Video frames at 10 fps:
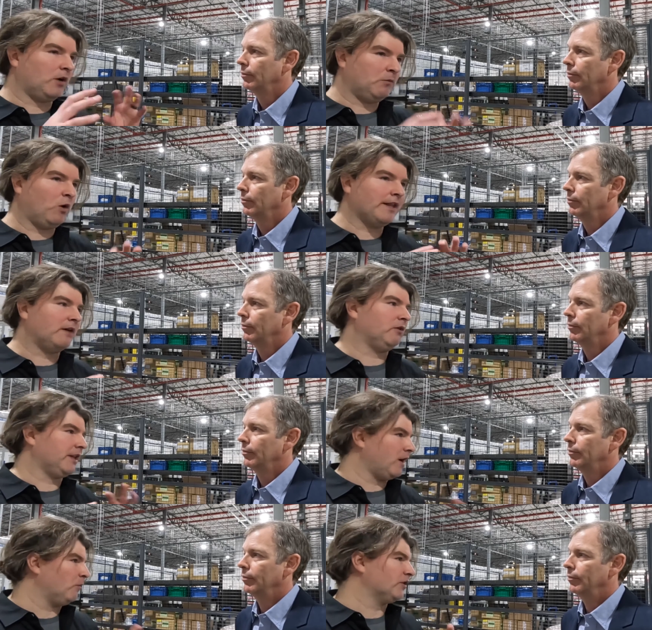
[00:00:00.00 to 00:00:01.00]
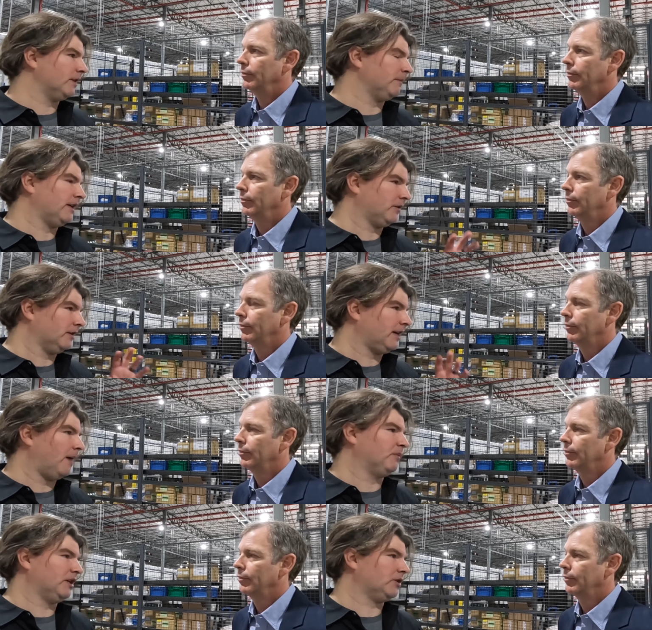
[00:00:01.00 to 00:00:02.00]
Speaker 1: at one level, they almost seem like they're in
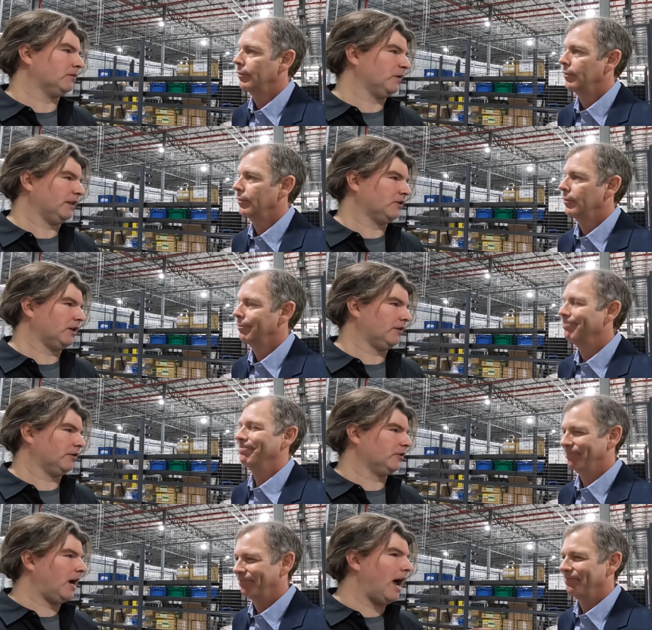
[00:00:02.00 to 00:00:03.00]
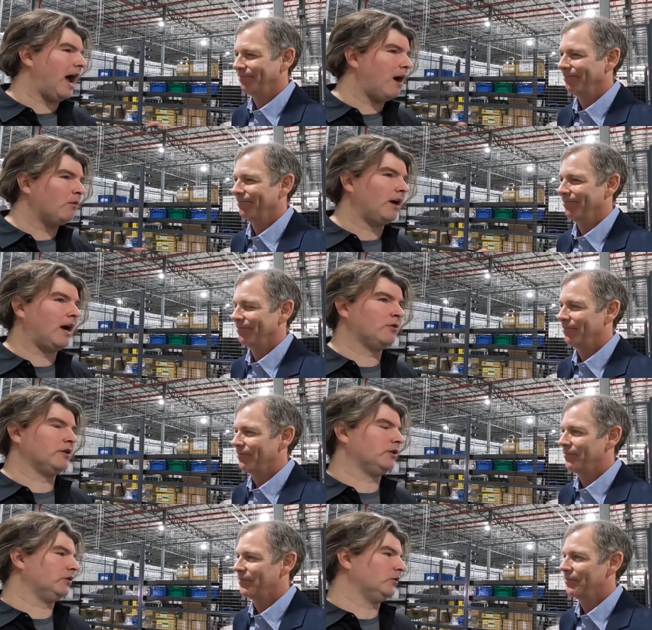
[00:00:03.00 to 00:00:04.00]
competition with each other. So how how do
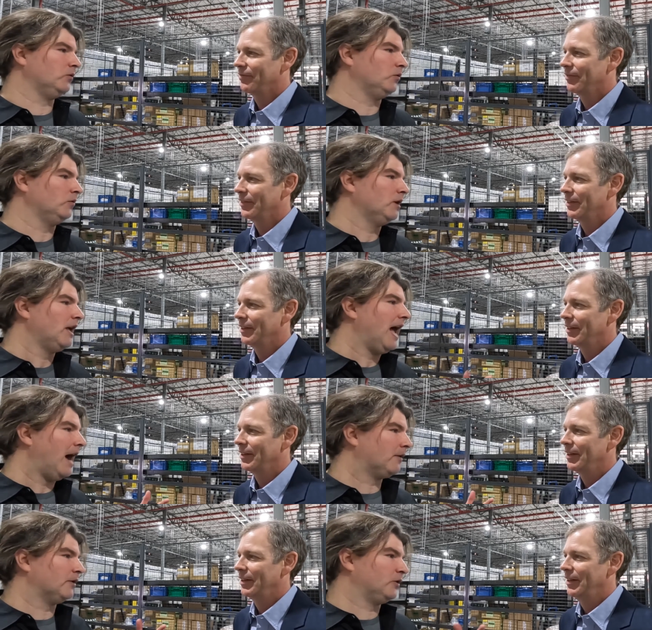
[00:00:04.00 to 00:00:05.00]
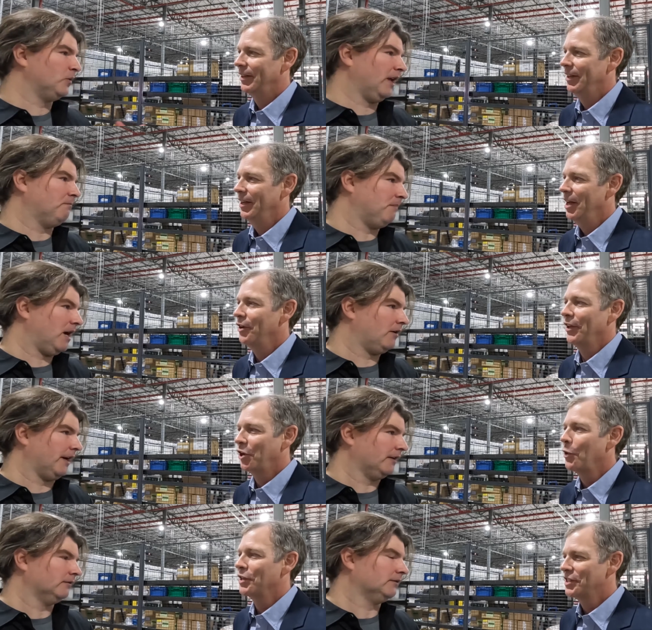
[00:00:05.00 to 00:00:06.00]
the two how do the two get
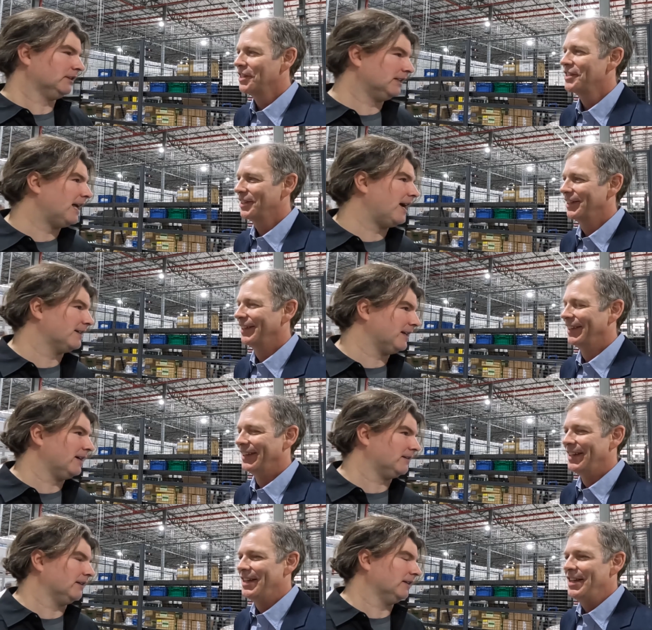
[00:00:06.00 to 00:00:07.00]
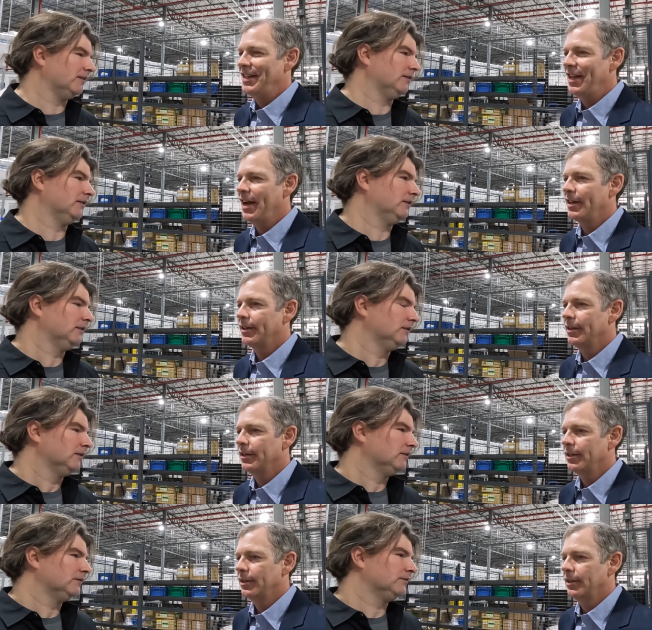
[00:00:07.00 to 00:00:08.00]
married?
Speaker 2: How do they coexist? Yeah, exactly. Yeah,
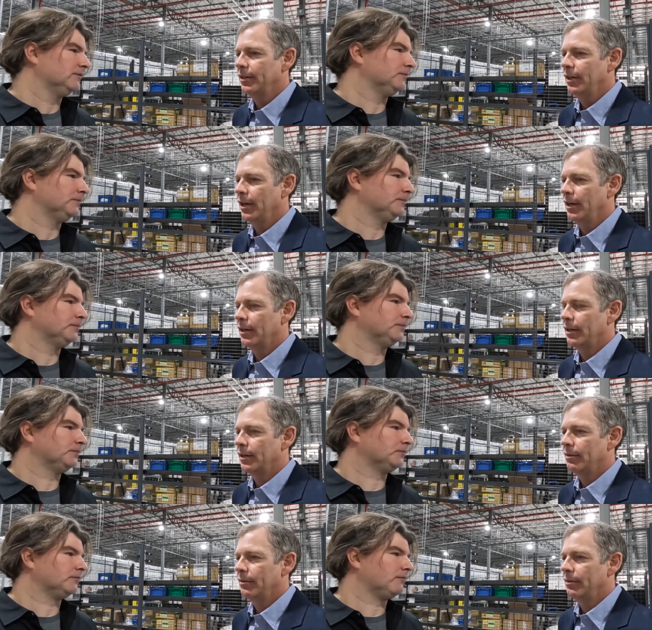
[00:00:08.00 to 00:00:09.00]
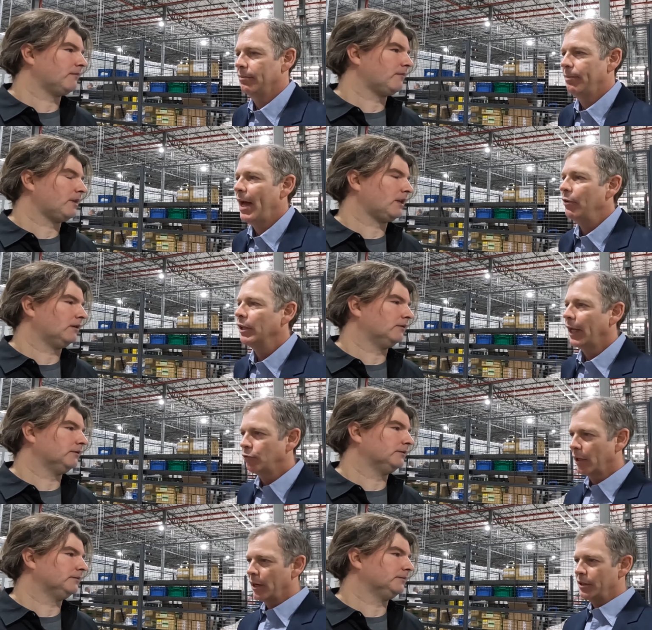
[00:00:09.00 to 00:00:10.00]
the the uh, battery
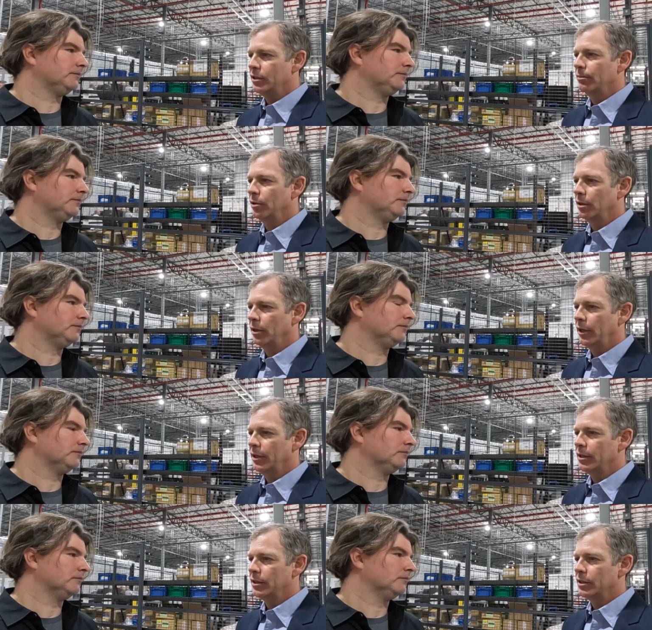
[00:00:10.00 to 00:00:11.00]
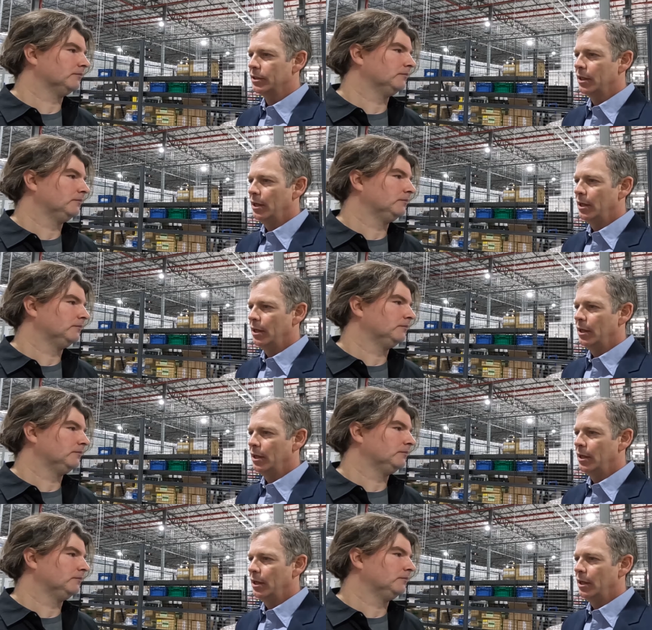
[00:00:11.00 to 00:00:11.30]
electric customer is